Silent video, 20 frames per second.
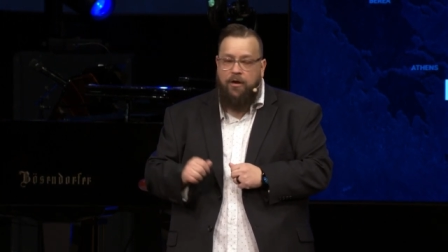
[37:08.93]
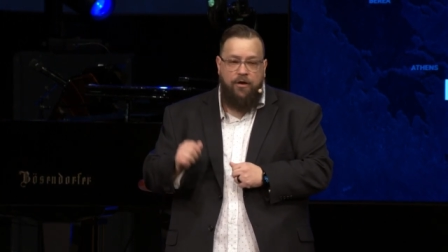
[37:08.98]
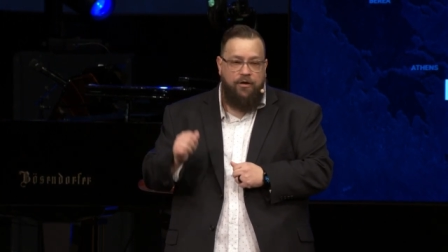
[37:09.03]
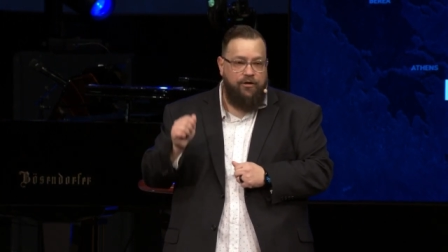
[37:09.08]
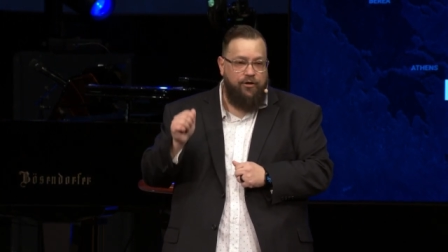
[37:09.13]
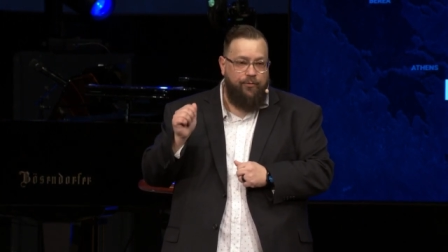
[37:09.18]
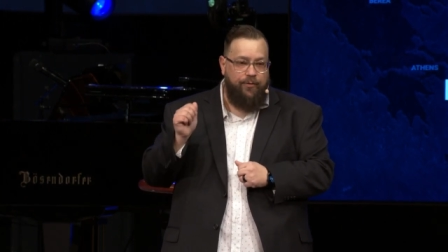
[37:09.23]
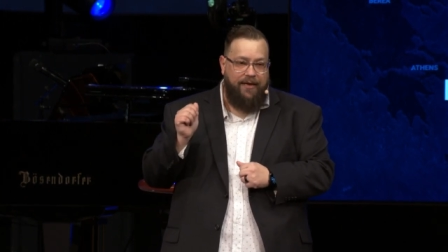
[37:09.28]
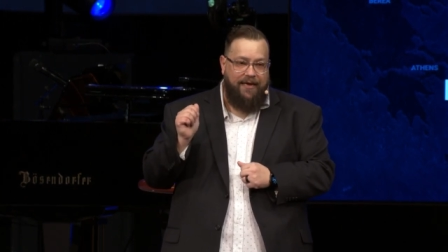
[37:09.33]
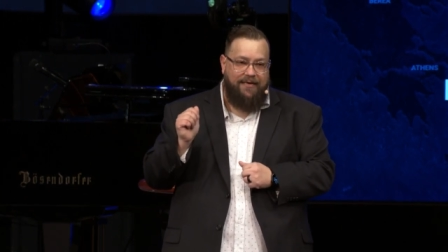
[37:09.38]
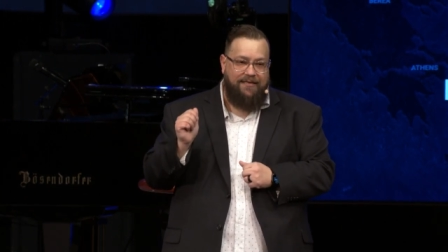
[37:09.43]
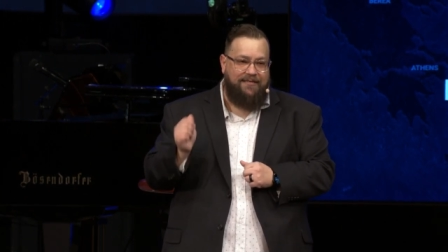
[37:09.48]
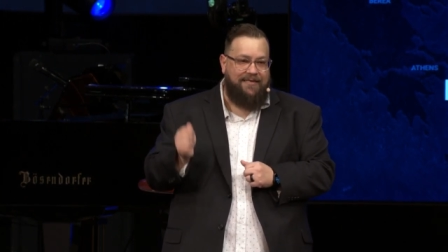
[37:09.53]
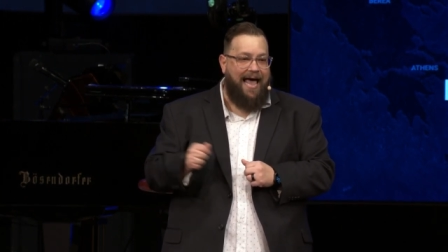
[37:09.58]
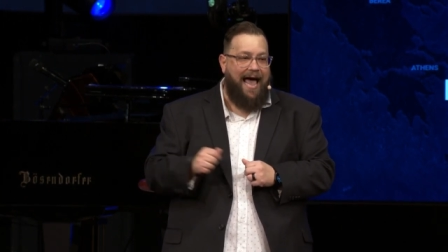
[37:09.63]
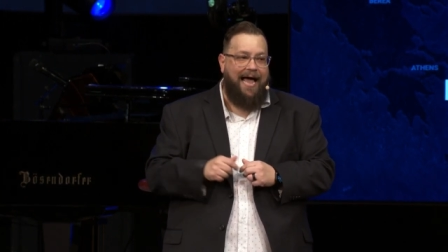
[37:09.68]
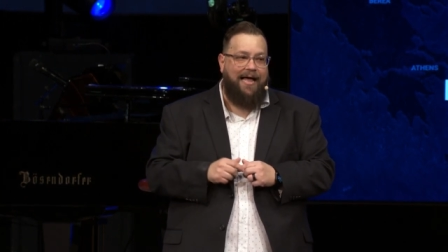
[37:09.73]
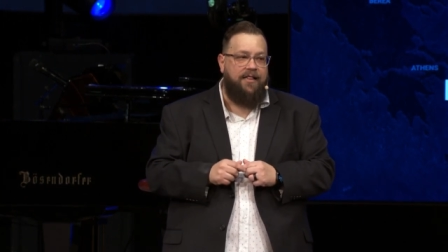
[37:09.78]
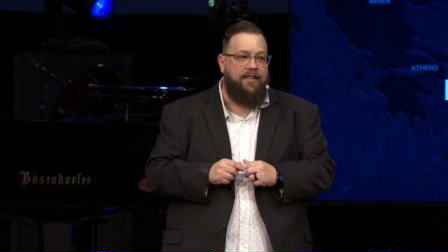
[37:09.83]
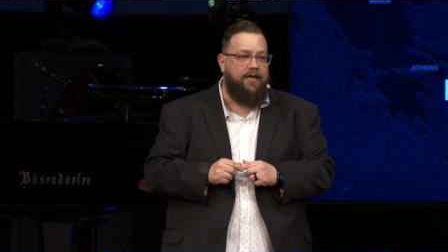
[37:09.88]
doing
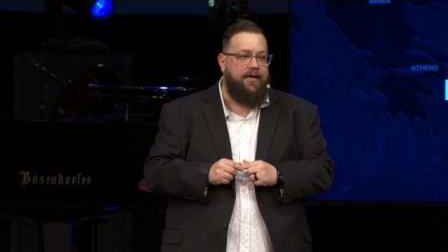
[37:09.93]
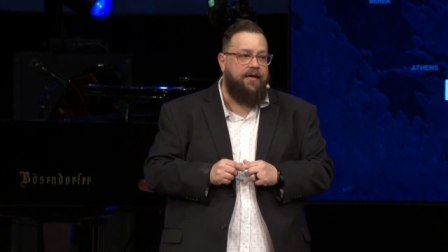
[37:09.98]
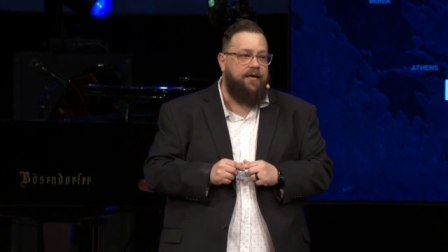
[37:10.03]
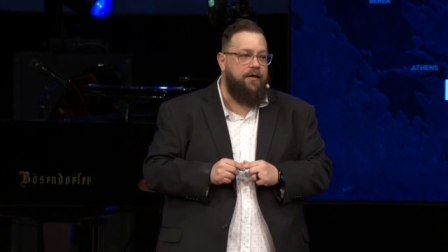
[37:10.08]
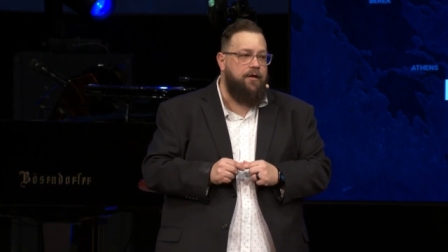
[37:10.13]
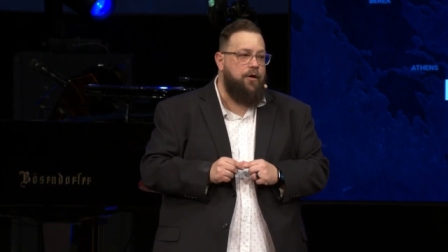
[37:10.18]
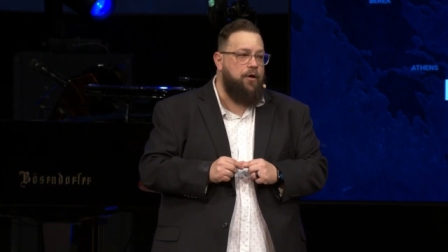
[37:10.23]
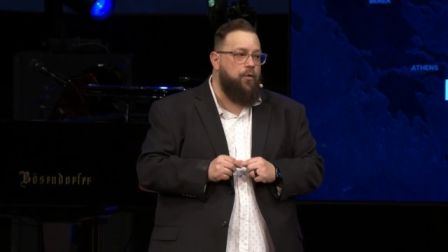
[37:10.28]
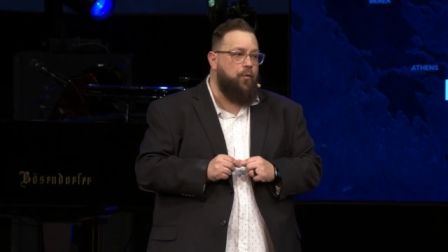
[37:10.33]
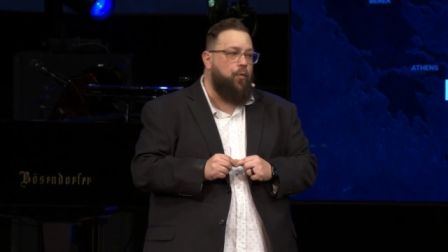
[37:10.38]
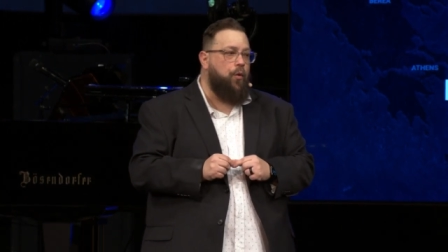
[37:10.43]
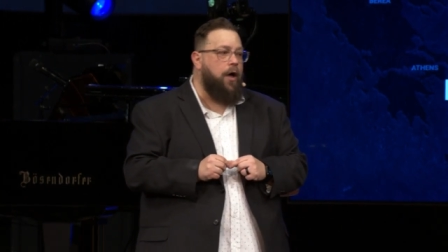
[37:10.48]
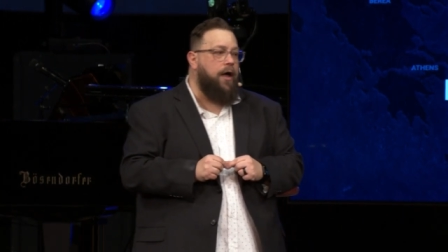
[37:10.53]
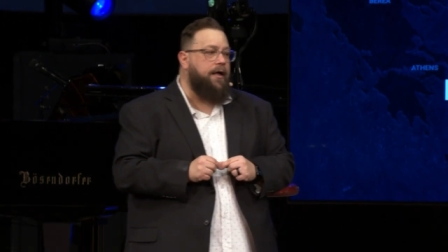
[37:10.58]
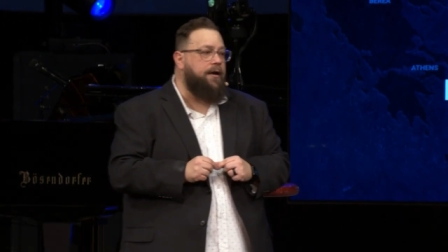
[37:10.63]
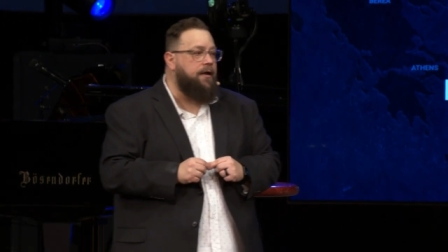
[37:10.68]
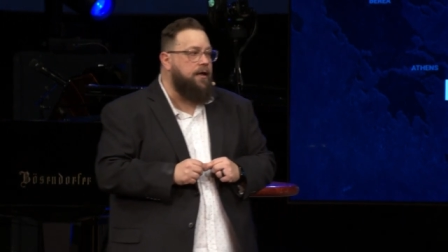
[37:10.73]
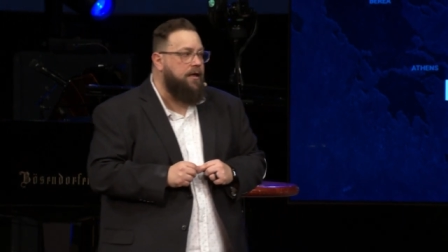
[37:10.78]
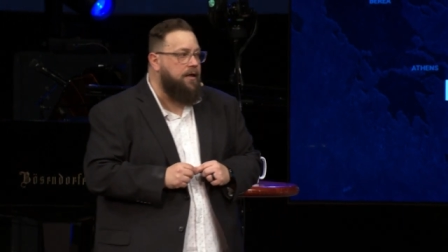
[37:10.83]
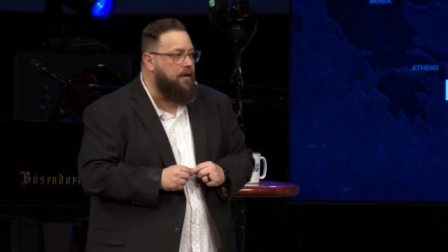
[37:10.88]
exactly
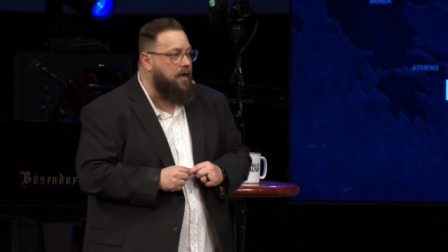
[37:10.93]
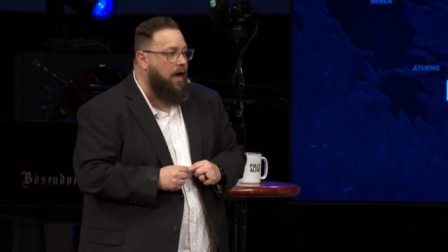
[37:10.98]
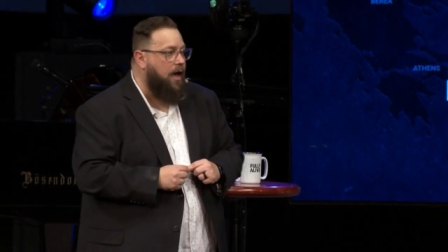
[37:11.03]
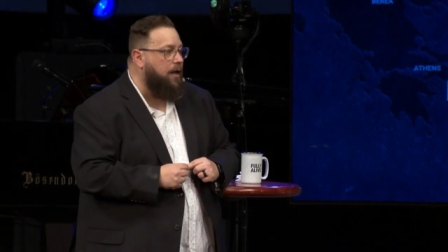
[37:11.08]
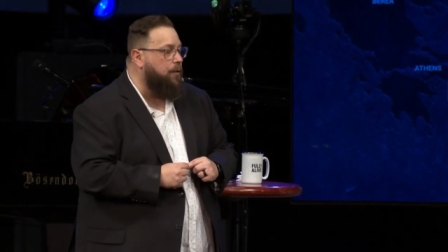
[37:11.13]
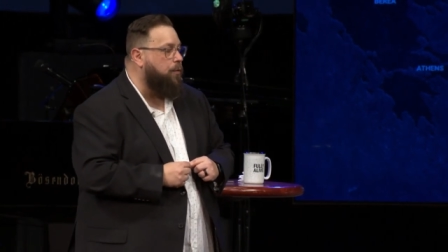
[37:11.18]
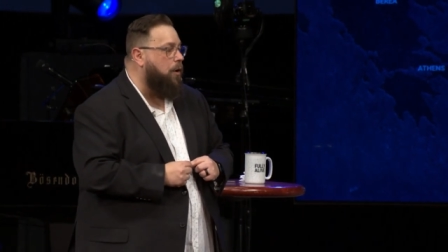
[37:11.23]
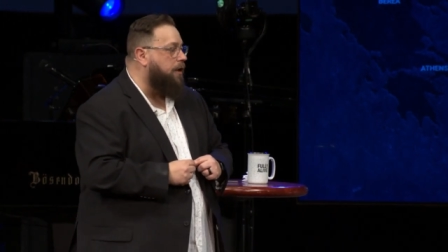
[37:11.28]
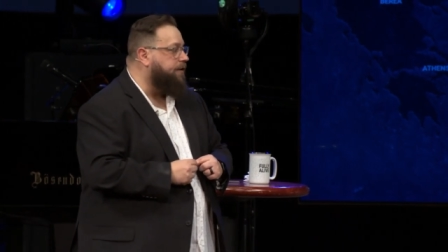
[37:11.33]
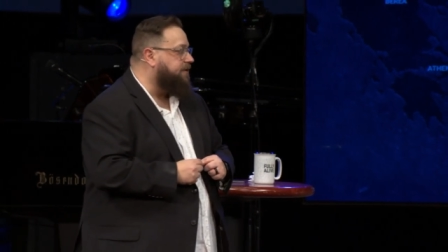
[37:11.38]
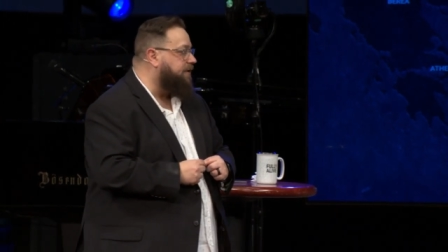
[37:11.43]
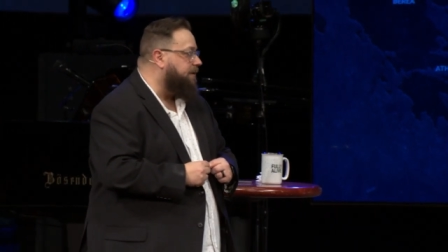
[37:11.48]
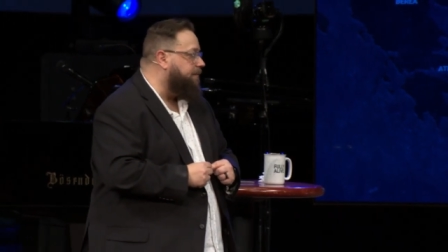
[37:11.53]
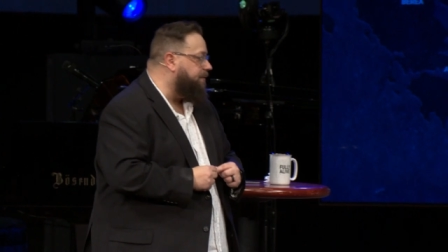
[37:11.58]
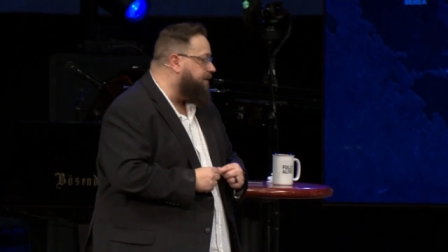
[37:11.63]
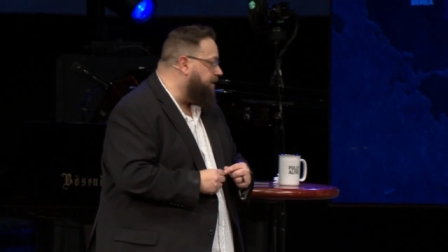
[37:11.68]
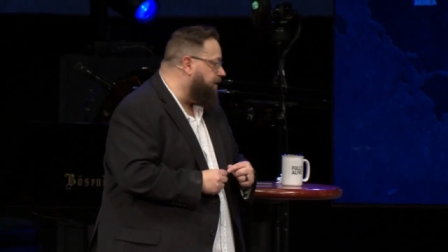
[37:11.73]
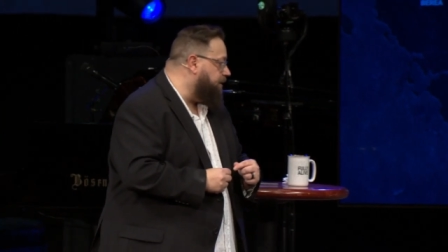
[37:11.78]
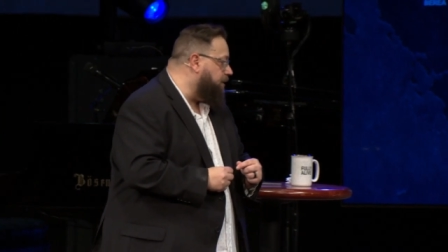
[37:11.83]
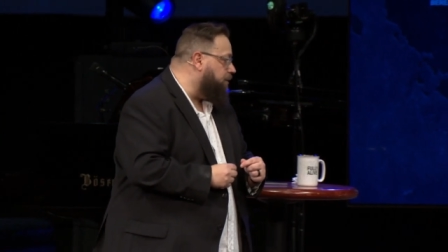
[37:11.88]
what God wanted him
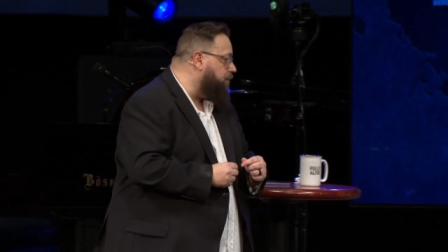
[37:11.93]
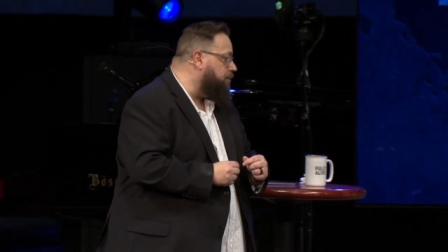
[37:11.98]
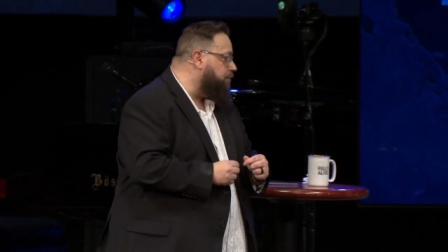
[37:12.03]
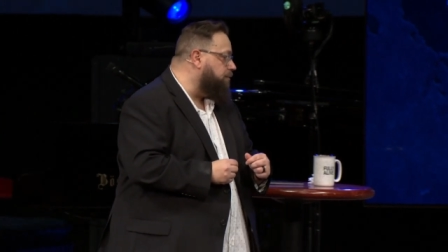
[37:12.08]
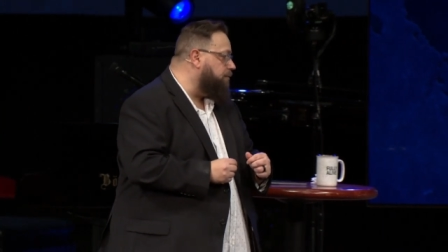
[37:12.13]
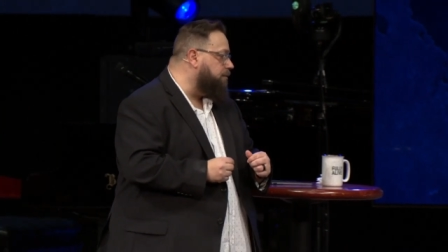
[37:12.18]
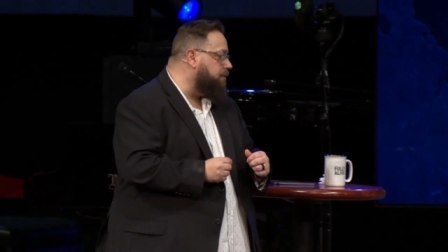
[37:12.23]
to do.